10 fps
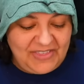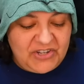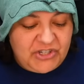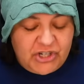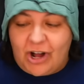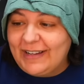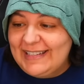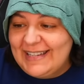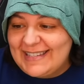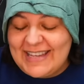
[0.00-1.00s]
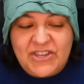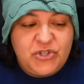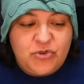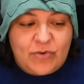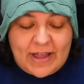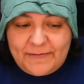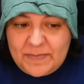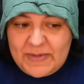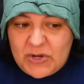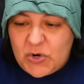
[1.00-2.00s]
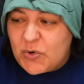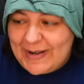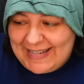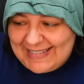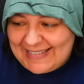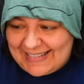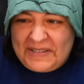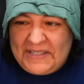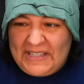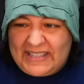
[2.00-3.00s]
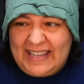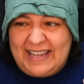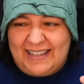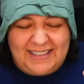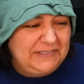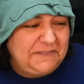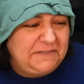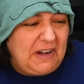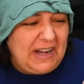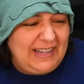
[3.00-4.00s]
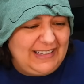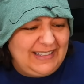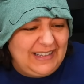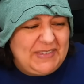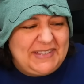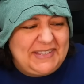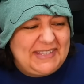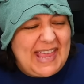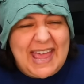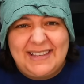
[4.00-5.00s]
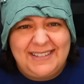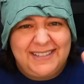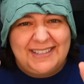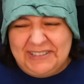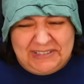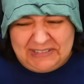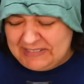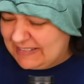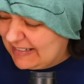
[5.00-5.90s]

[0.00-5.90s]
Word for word: the chalkiness is driving me crazy. It's like fine sand. Ugh,